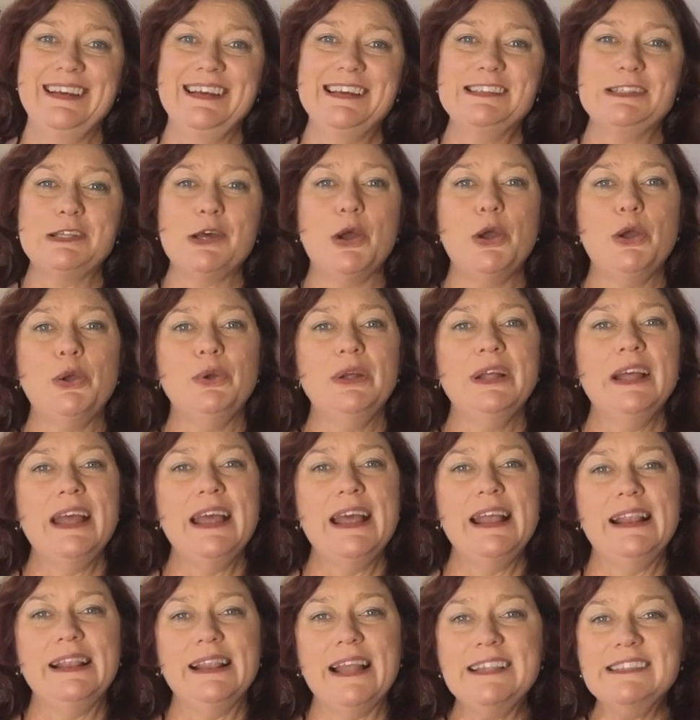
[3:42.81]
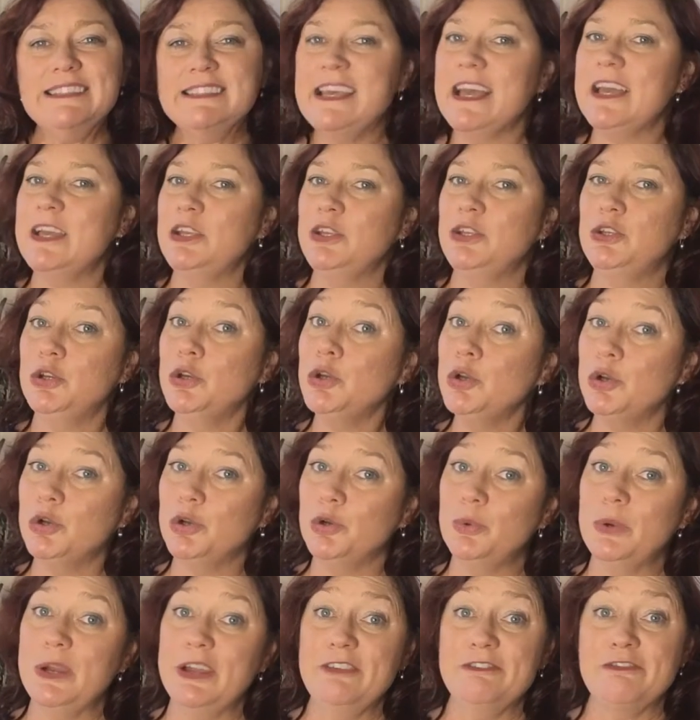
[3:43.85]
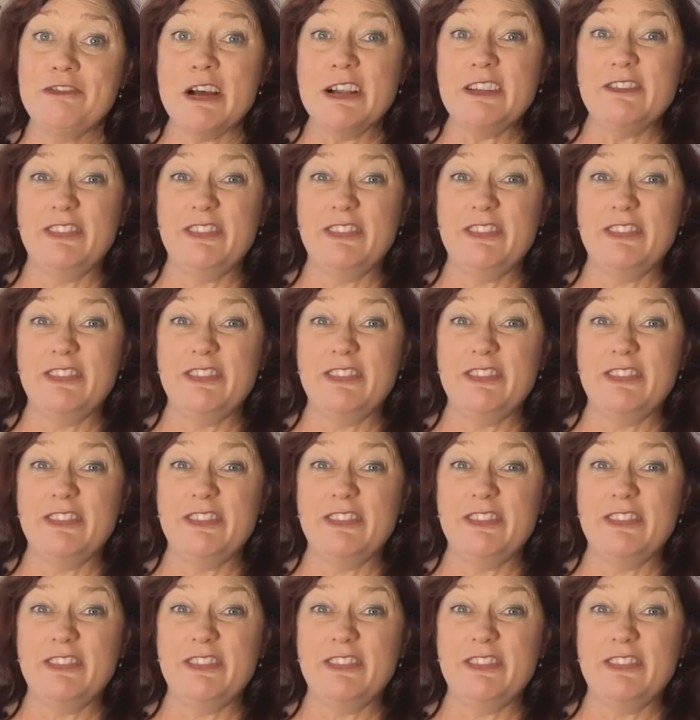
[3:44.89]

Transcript: So let's get you in front